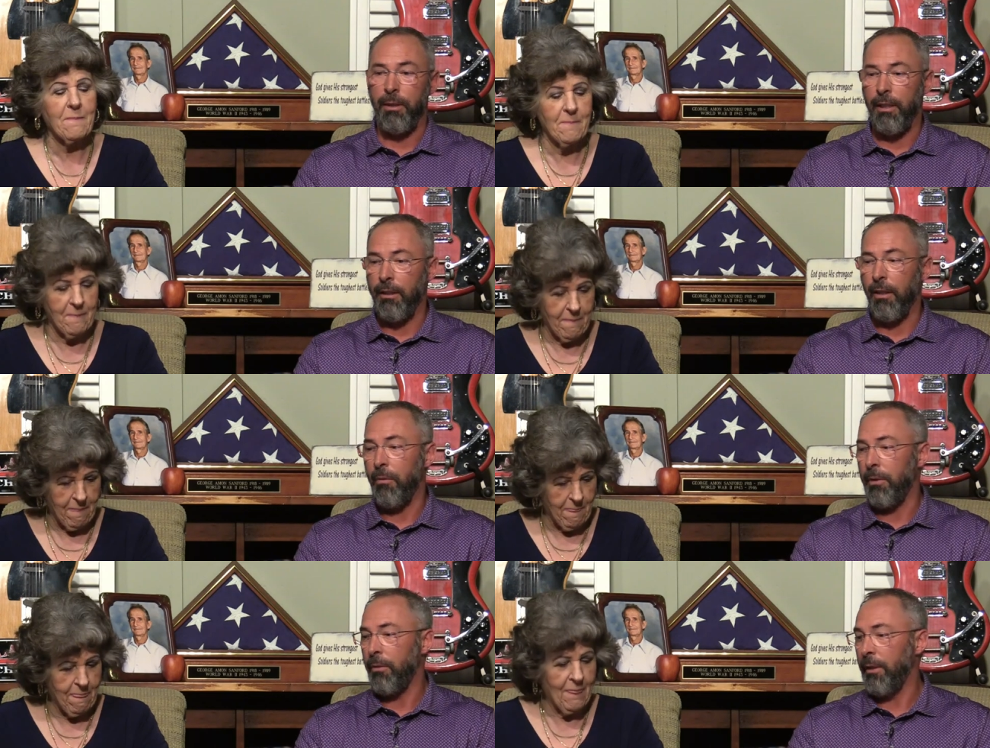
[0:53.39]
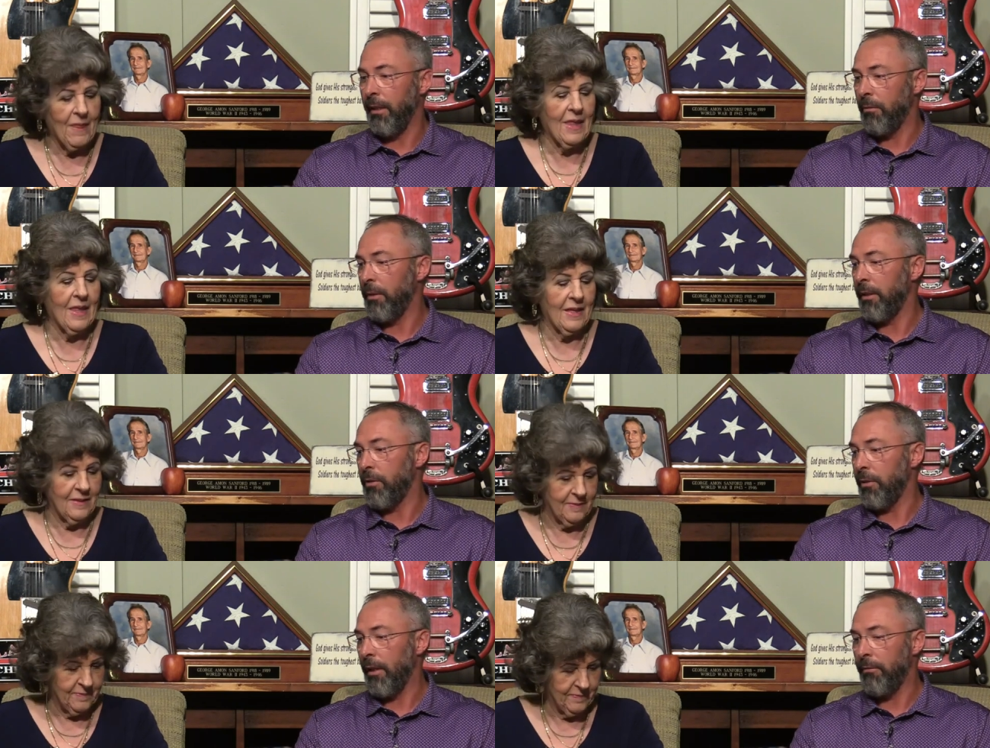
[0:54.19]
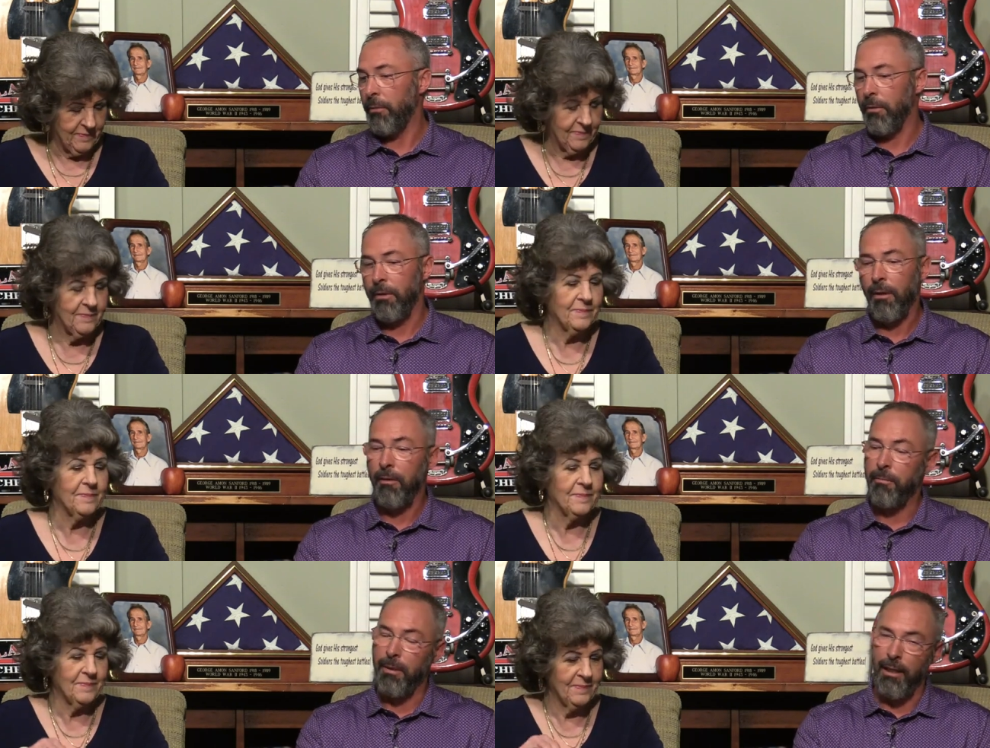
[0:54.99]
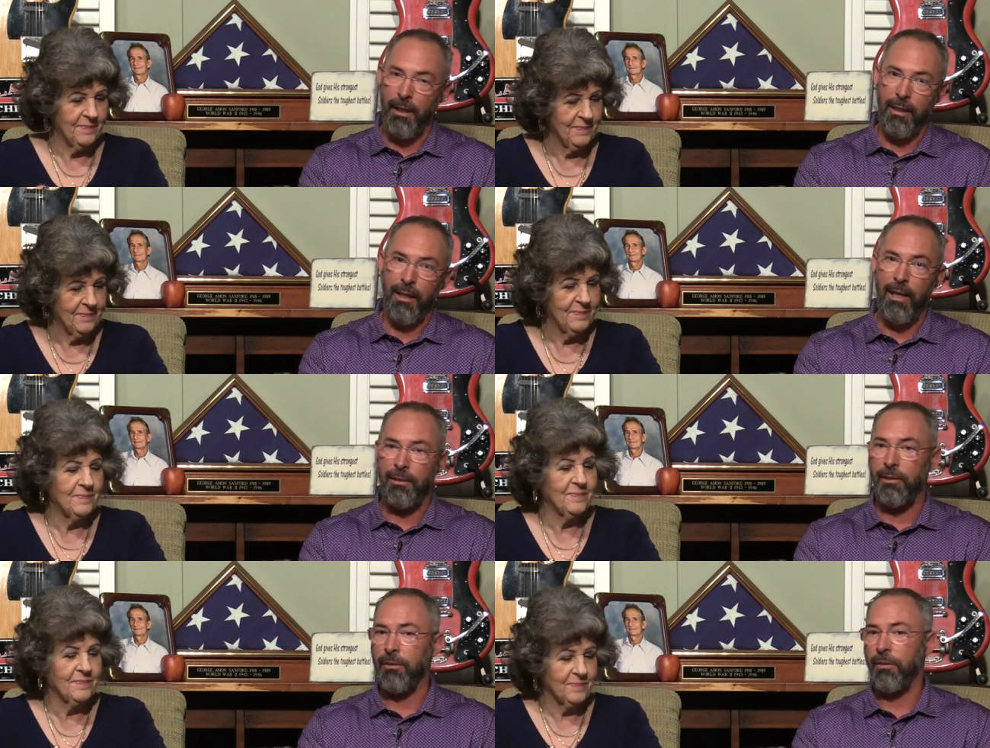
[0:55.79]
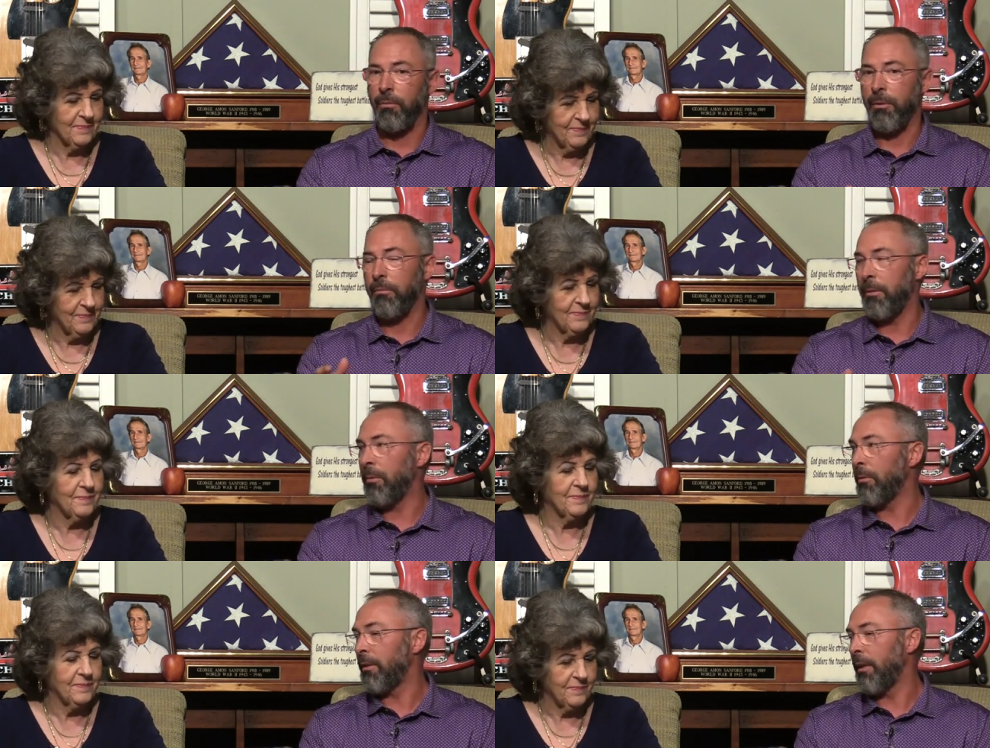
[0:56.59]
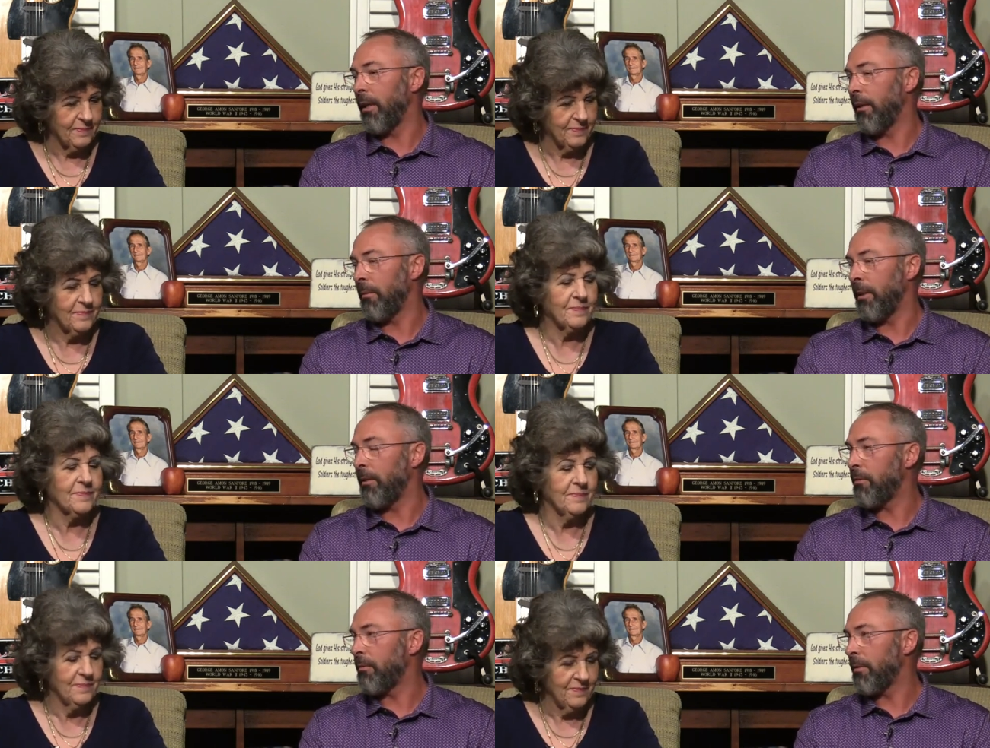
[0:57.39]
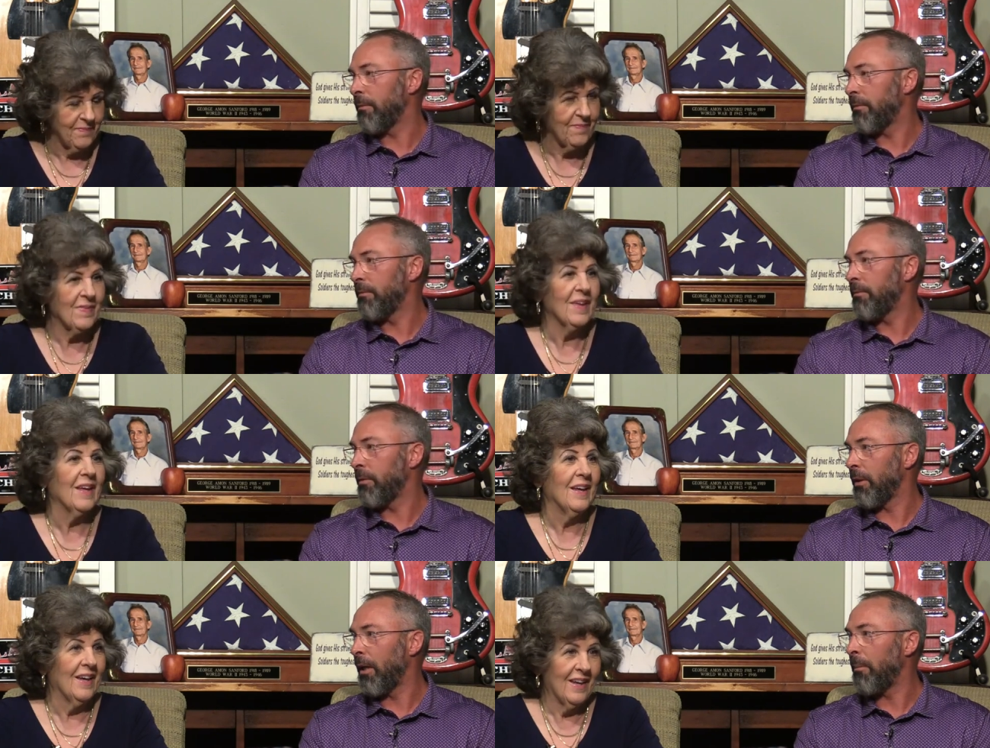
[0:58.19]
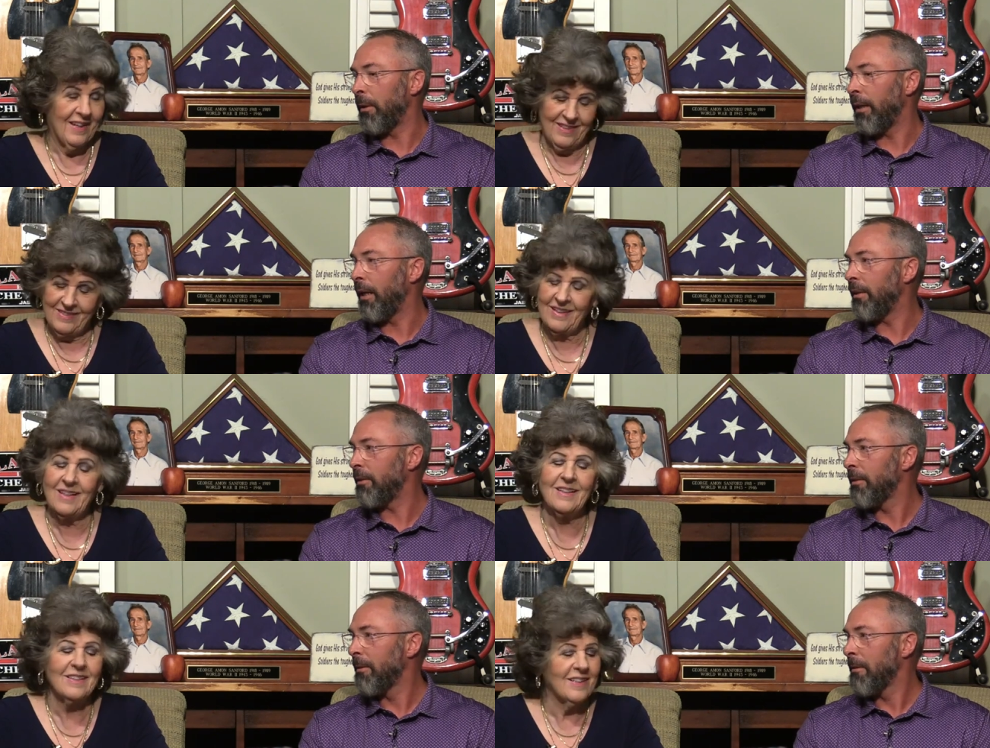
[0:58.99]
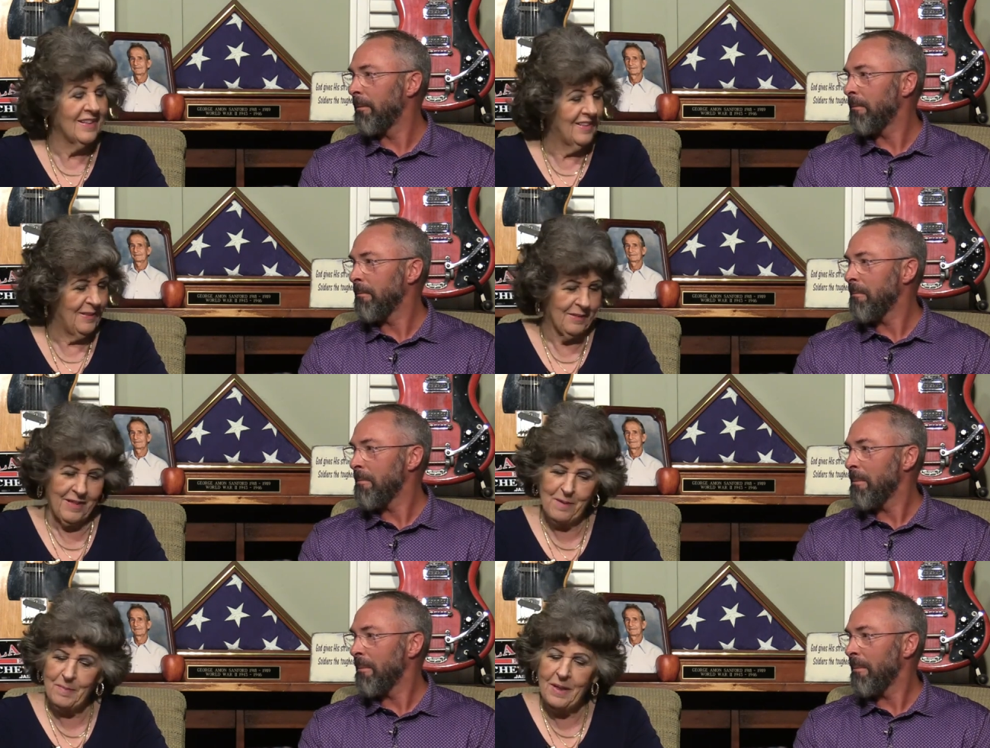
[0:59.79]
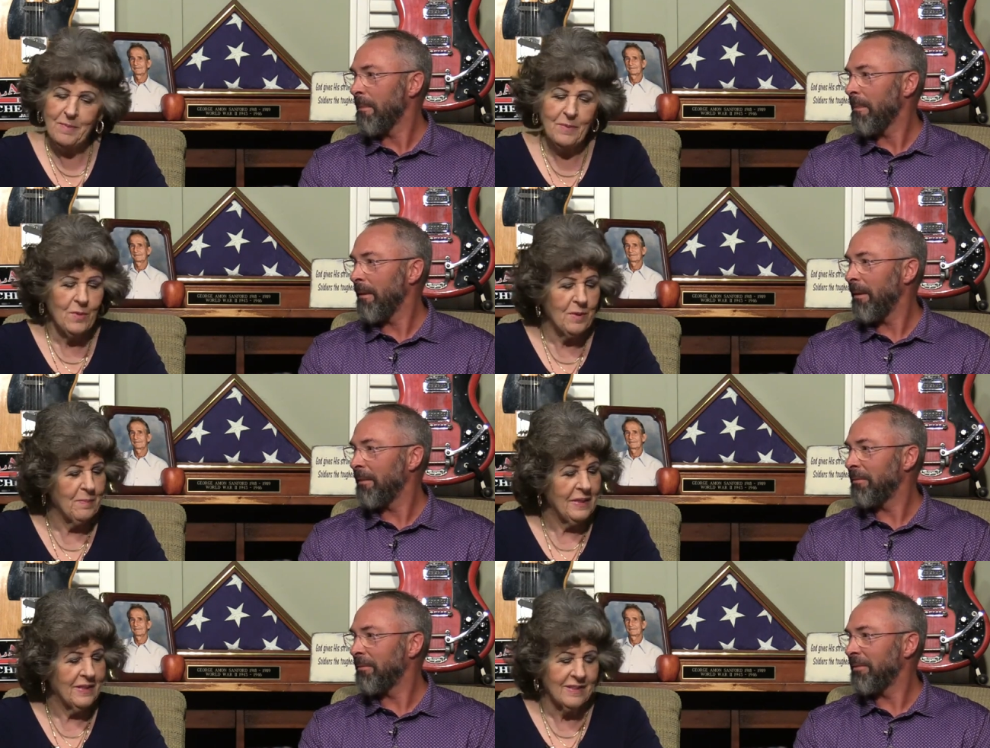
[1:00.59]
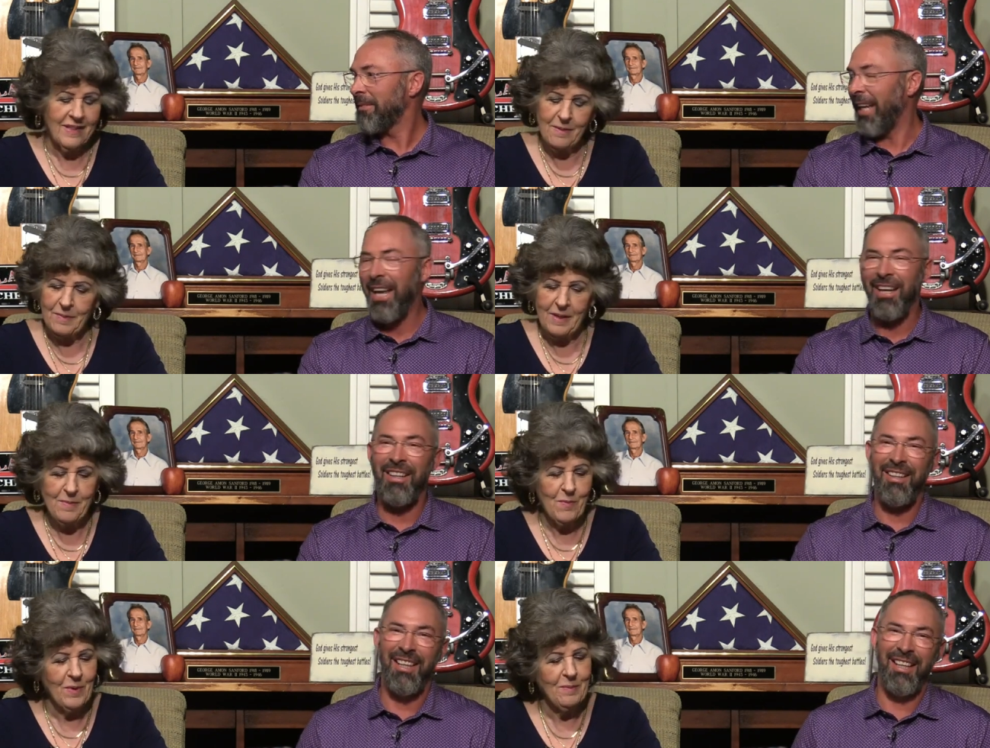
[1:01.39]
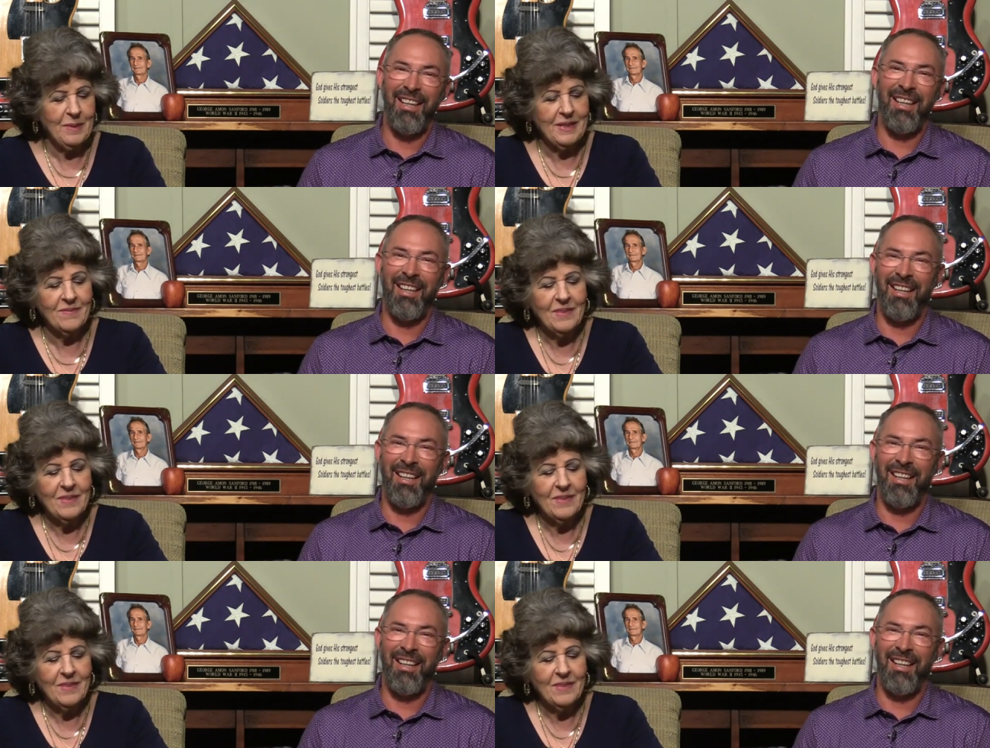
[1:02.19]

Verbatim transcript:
Speaker 1: didn't know. We knew he had the week of July 4th off, but mm -hmm. he had mm-hmm. classes, so we, we bolted down to the beach for for a couple of days.
Speaker 2: I can't, can't blame you one bit. Can't blame you one bit.